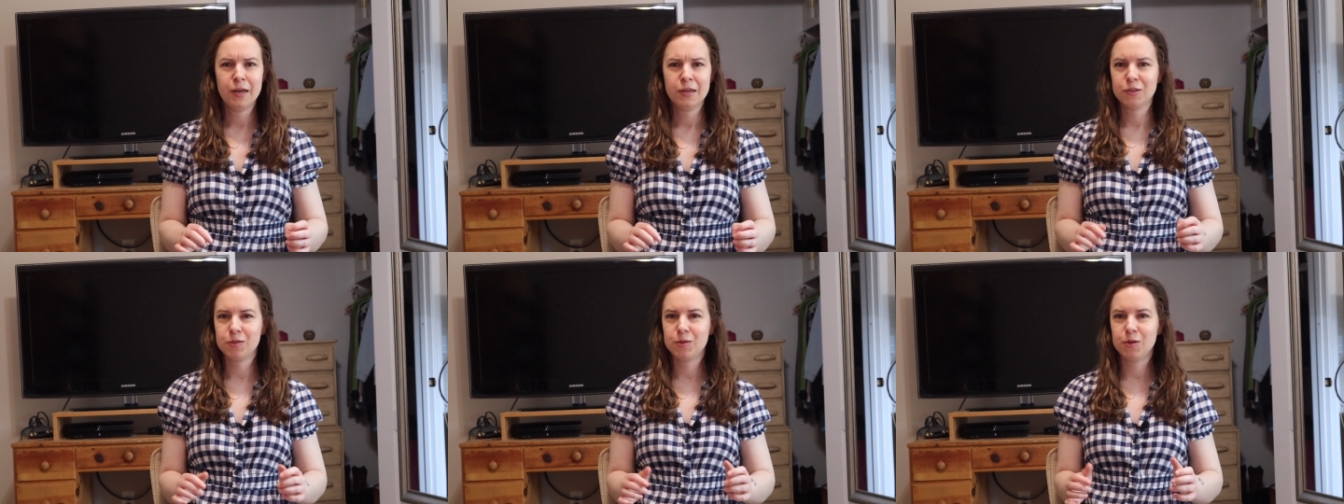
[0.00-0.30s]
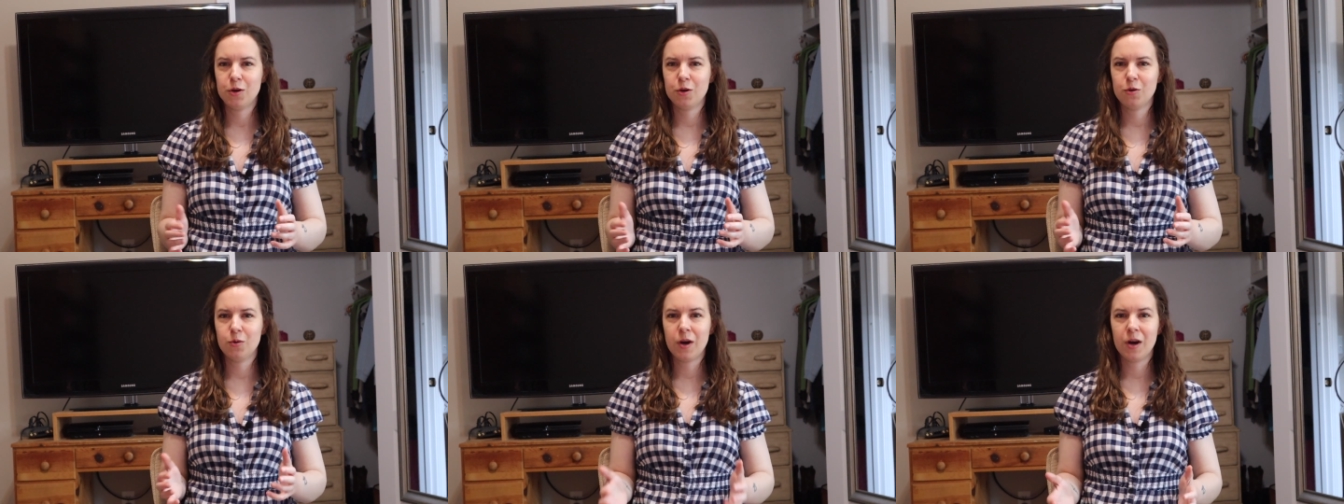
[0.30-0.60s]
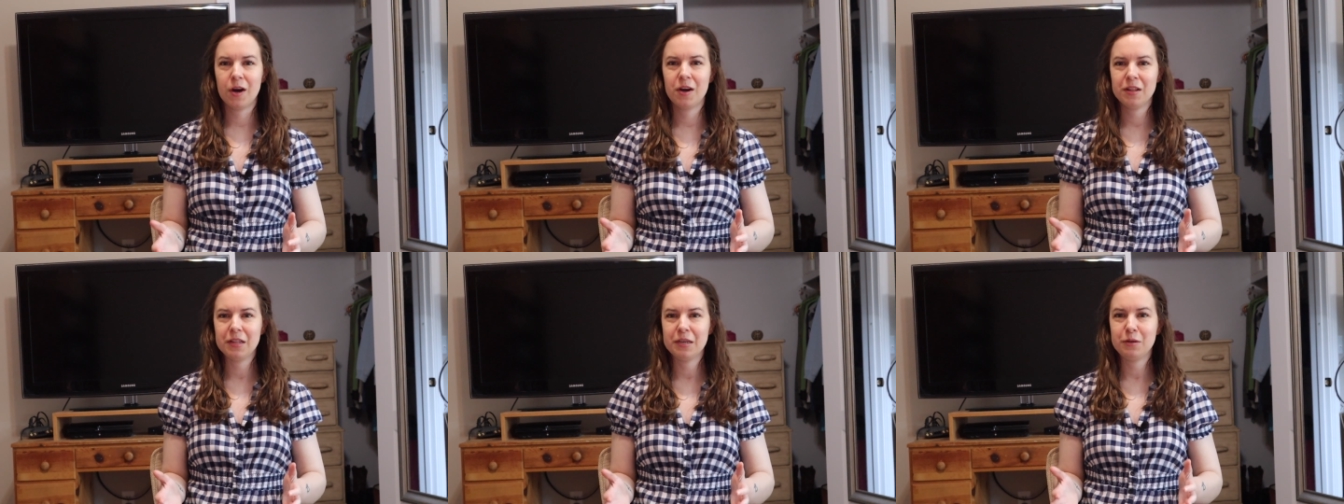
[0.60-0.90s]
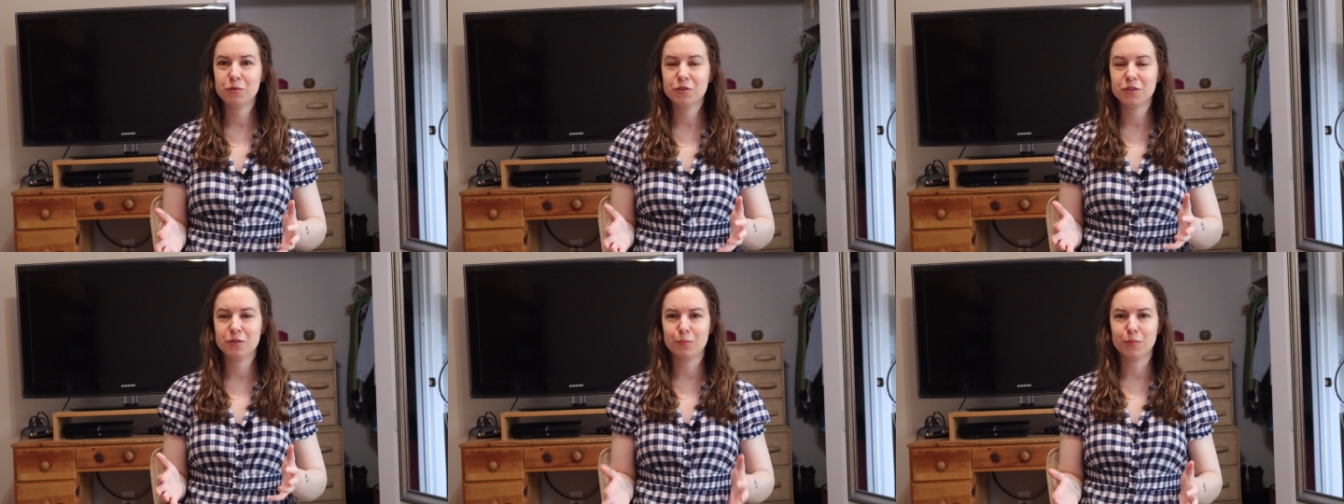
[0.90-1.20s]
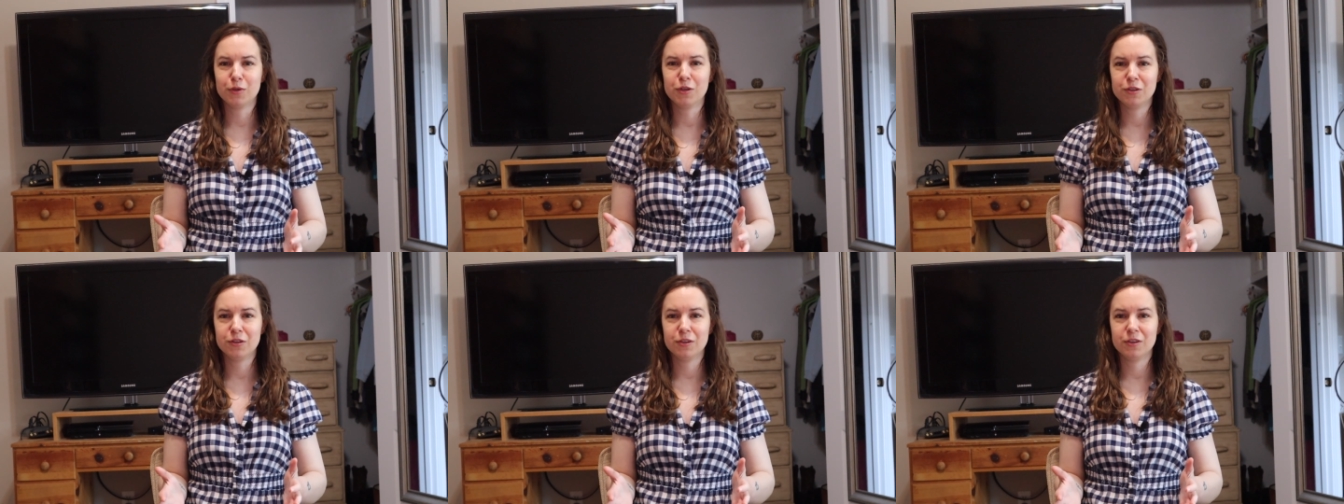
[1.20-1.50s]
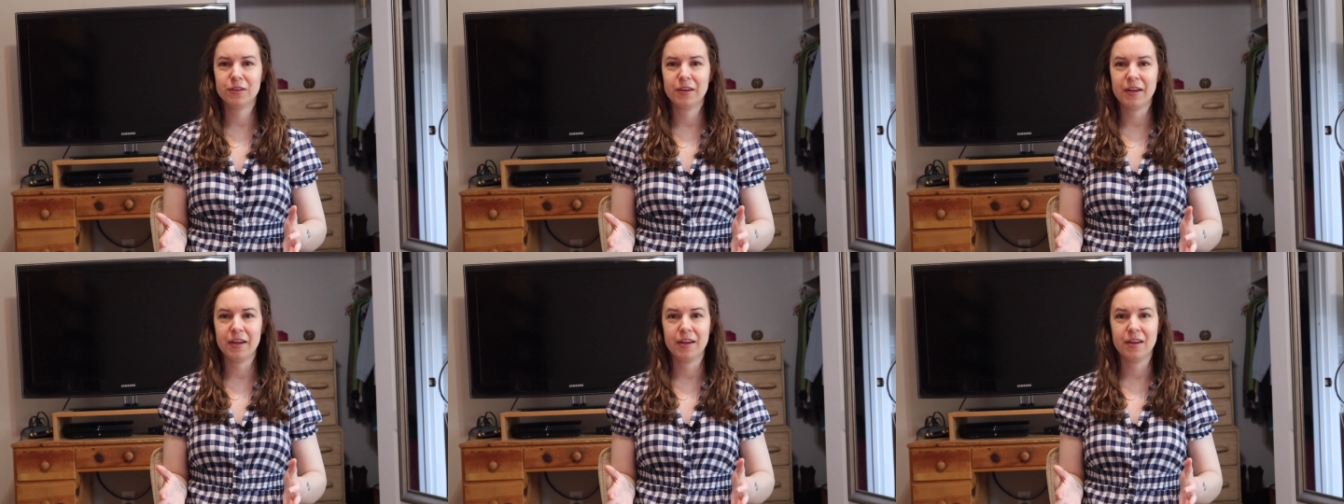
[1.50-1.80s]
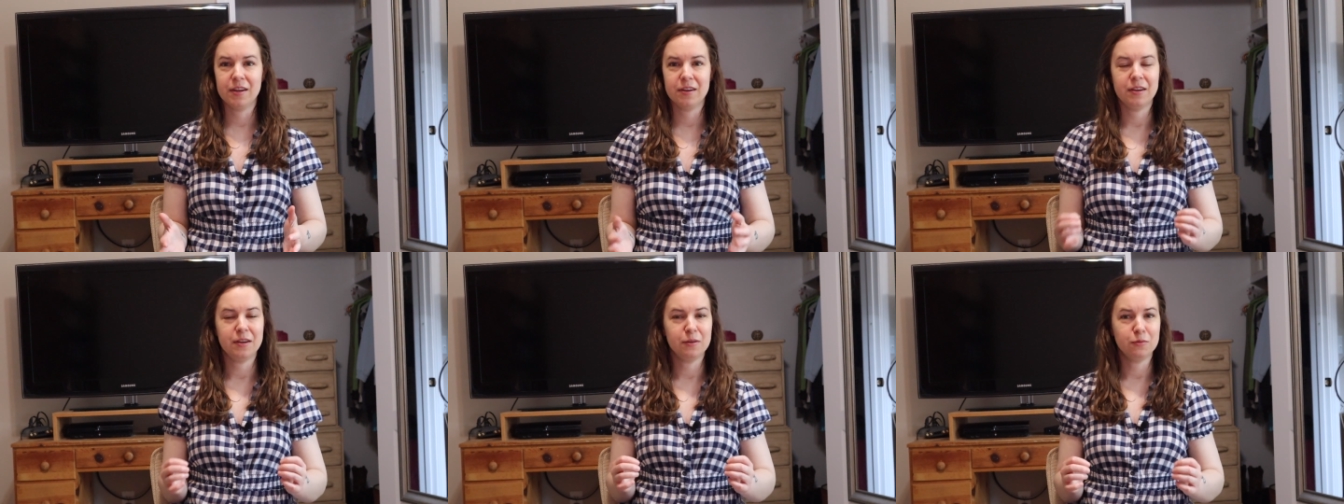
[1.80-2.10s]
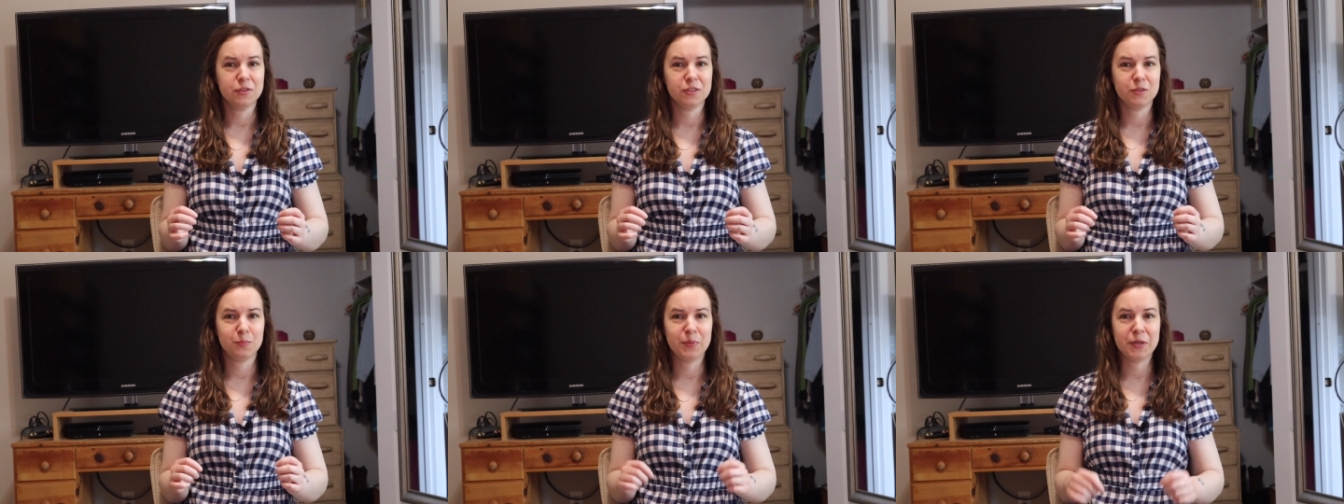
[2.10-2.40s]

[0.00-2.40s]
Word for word: so Holly was murdered and it was